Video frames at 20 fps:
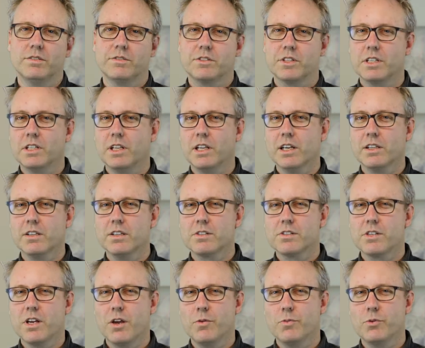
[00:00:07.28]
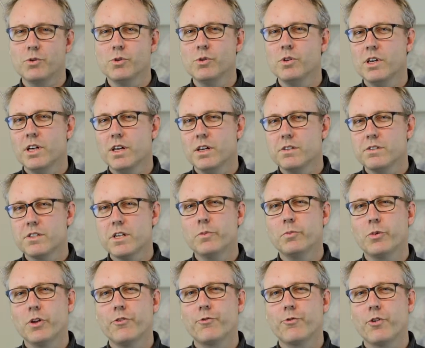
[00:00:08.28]
To collect the sample,
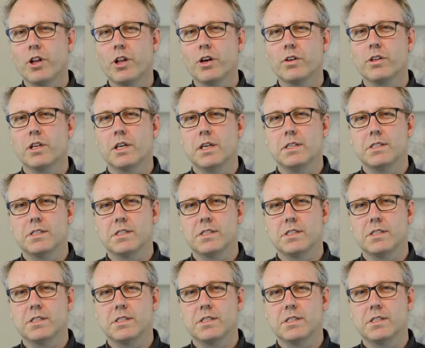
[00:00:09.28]
simply follow these